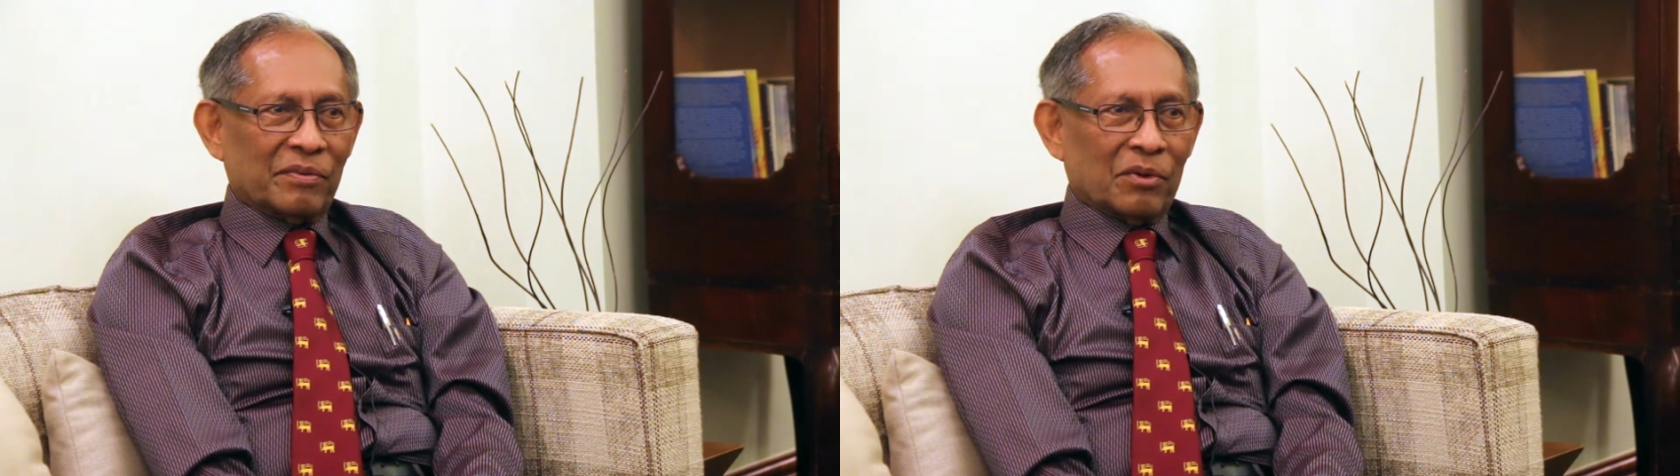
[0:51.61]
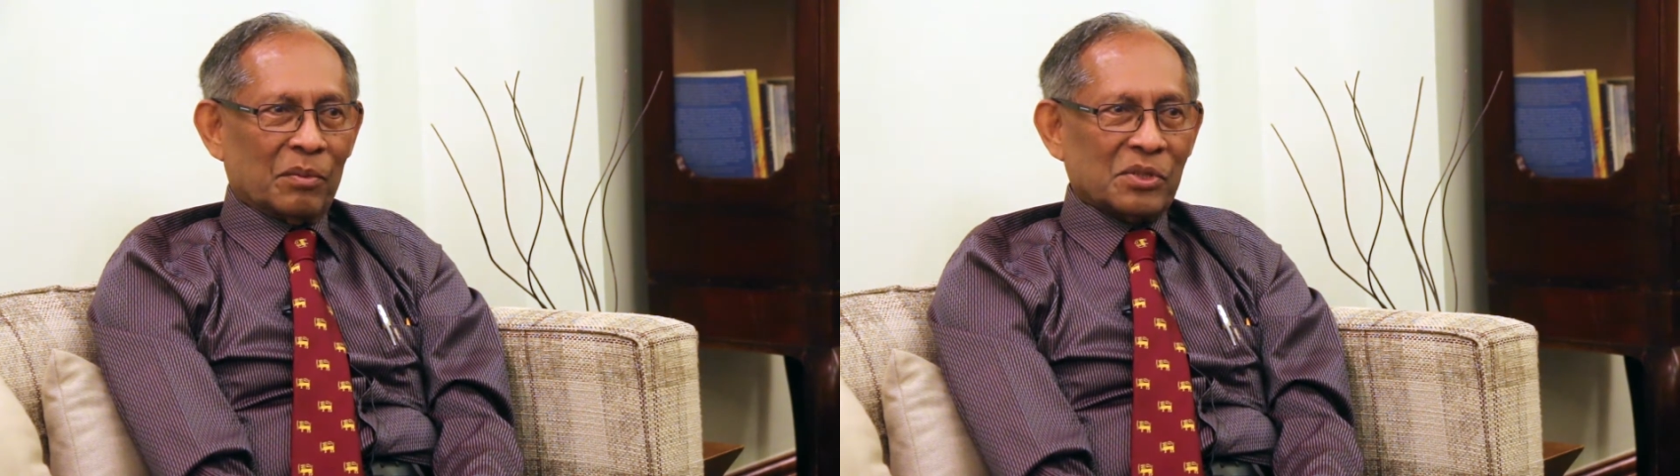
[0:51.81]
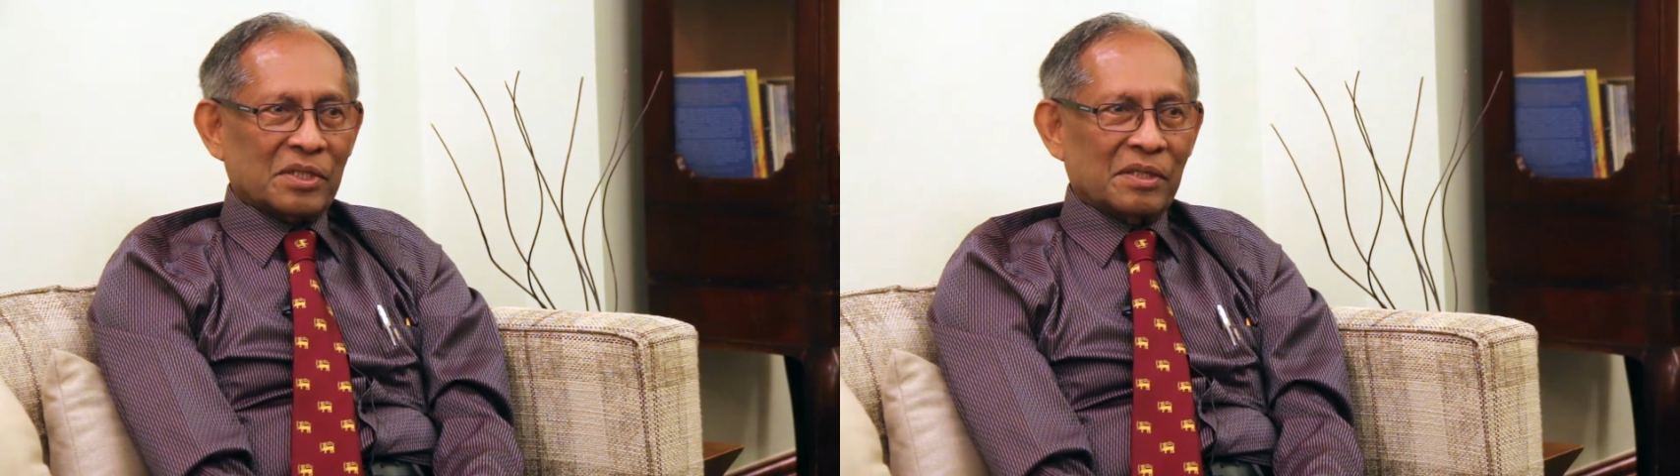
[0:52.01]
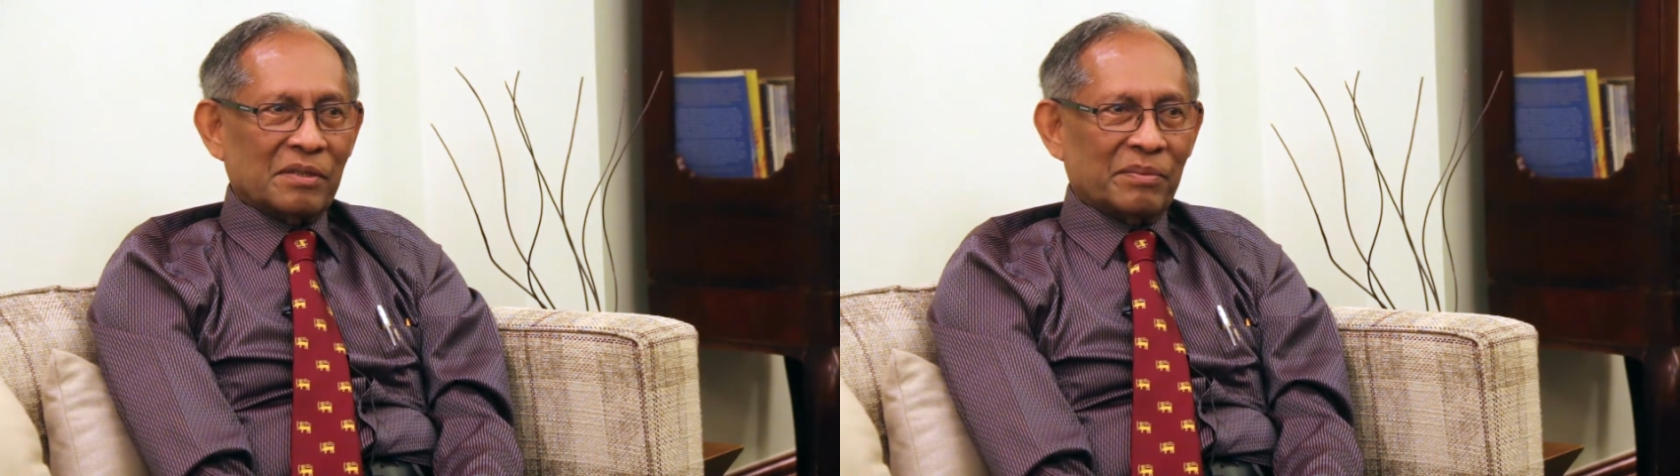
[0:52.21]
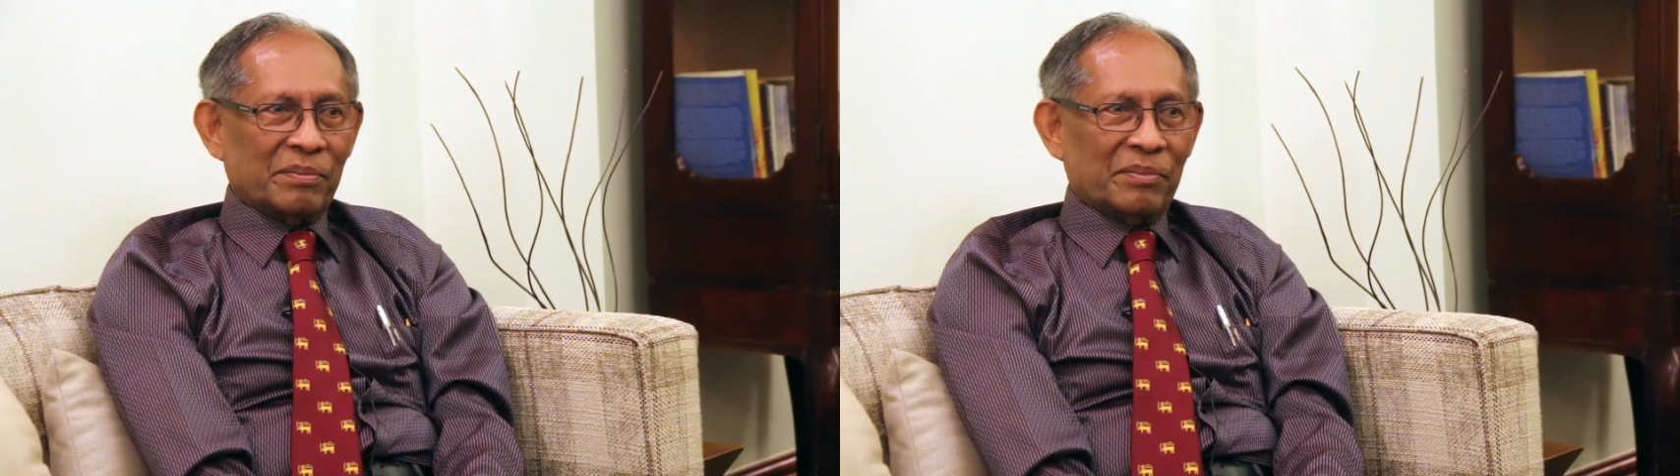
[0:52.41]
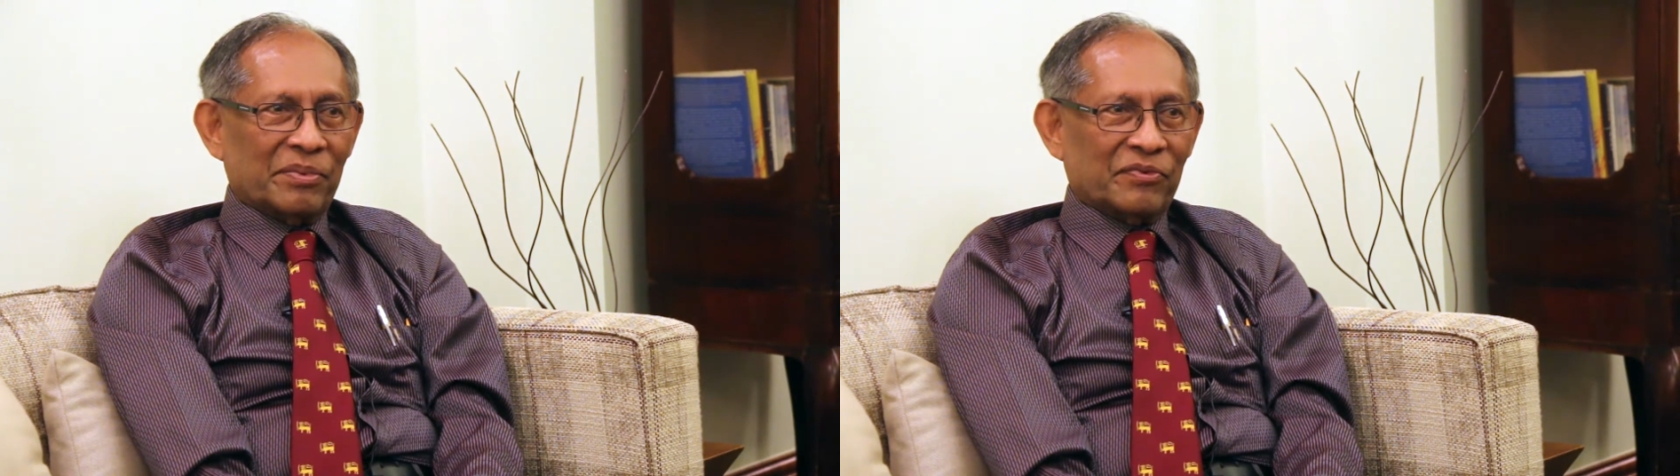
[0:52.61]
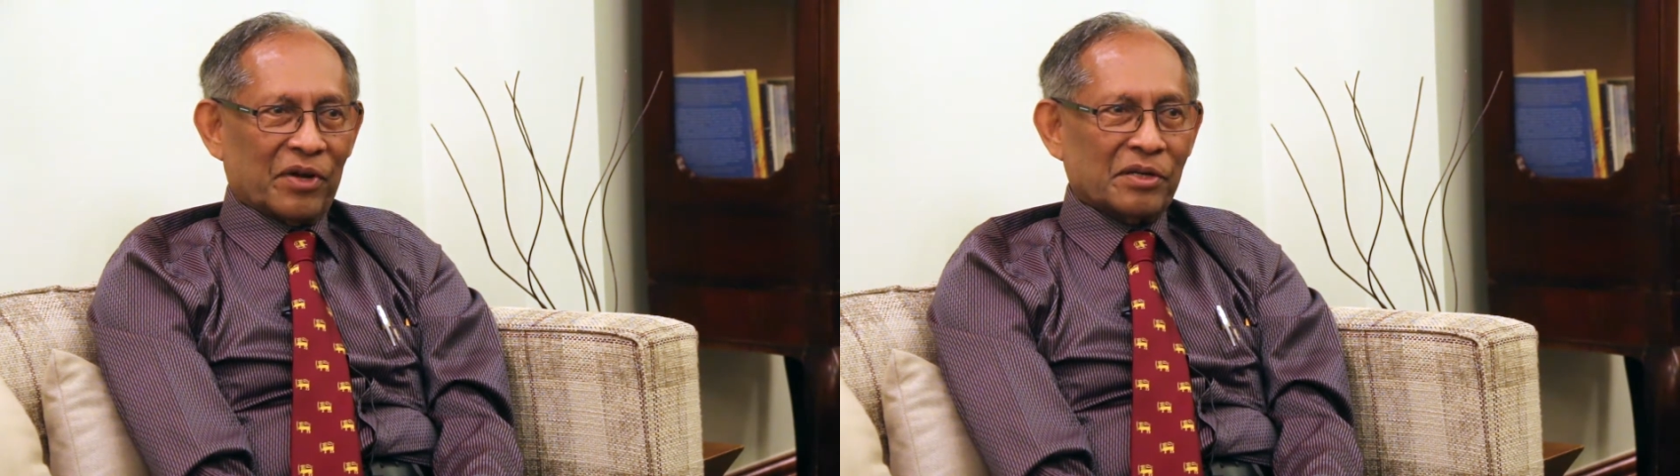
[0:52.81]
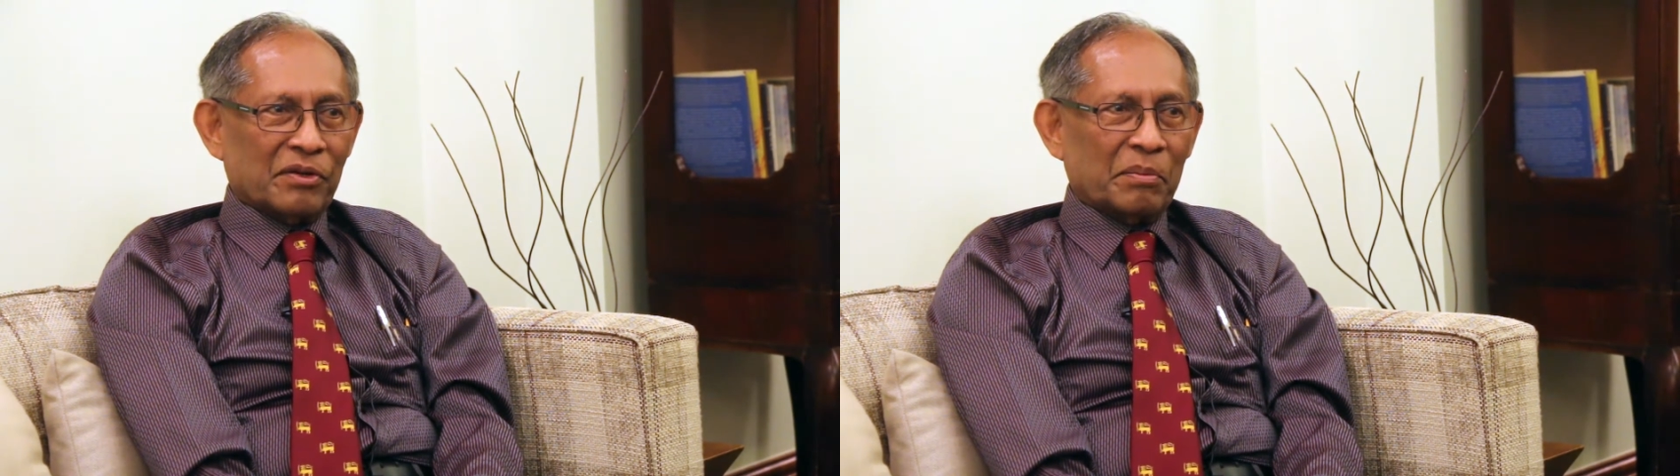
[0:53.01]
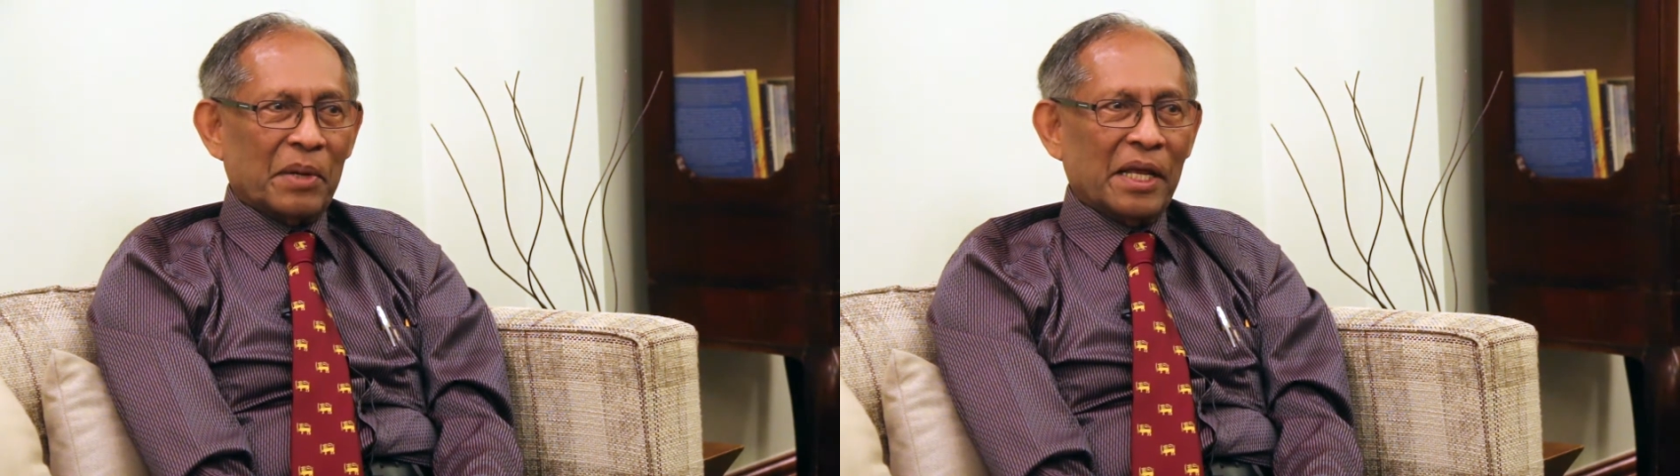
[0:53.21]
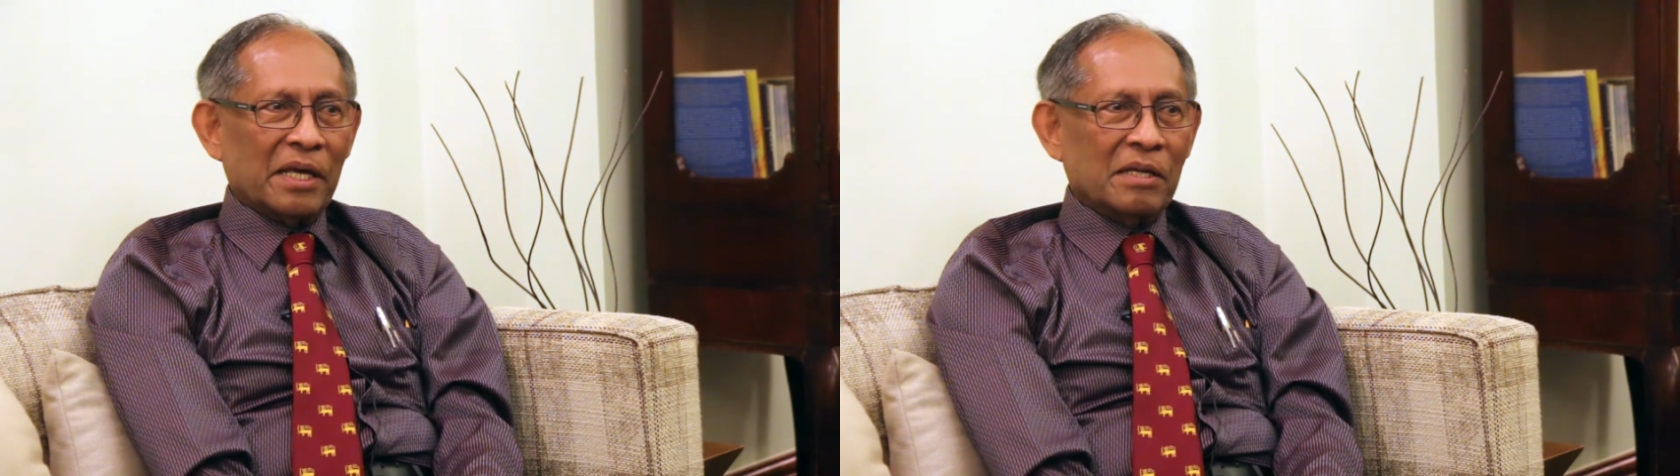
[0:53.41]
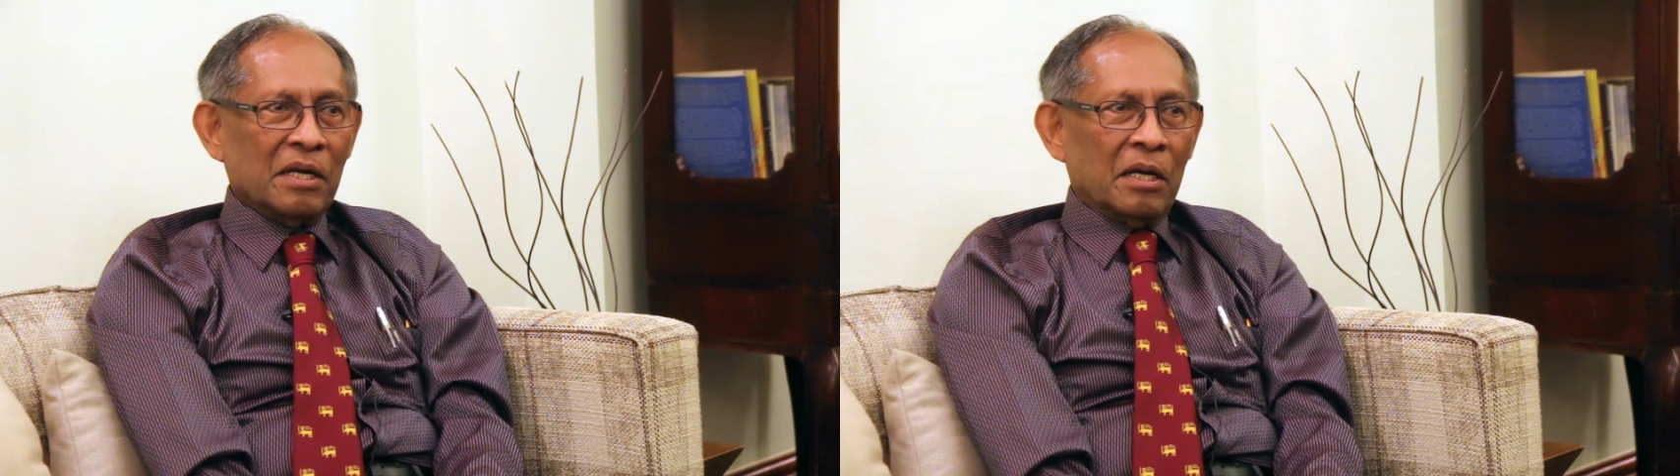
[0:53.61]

almost in the front of the plane.